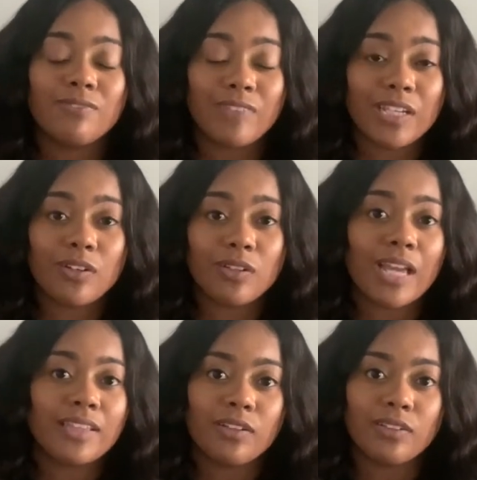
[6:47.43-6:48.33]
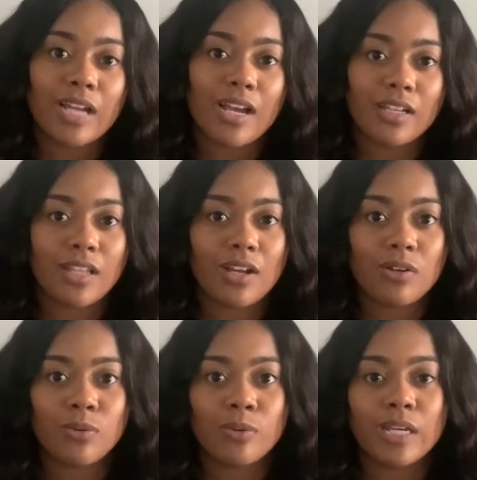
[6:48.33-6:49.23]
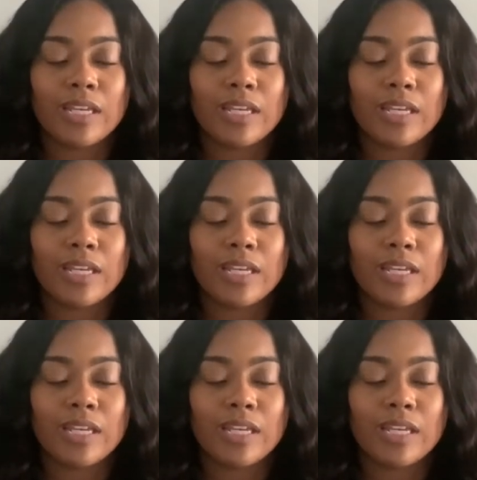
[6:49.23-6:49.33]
feel like they're not alone